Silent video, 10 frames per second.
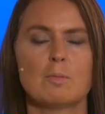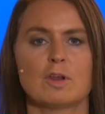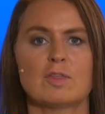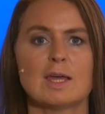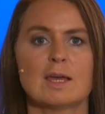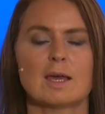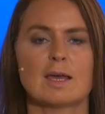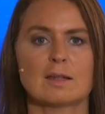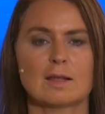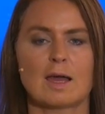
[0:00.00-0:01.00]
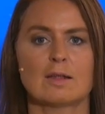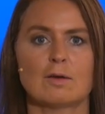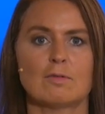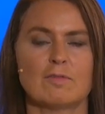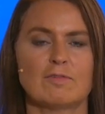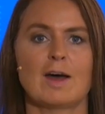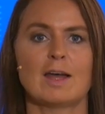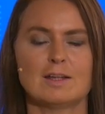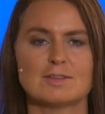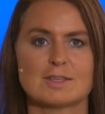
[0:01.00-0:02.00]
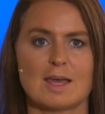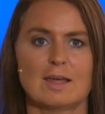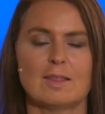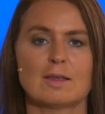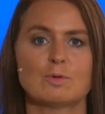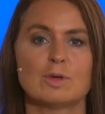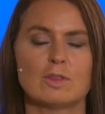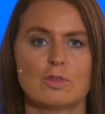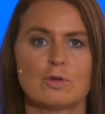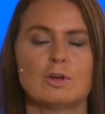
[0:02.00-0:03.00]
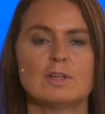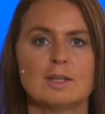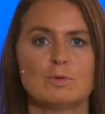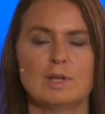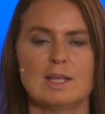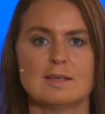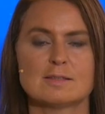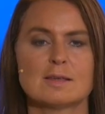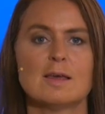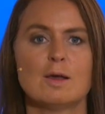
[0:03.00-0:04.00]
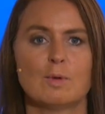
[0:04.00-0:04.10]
but I think I can kind of finally say that with the 13th release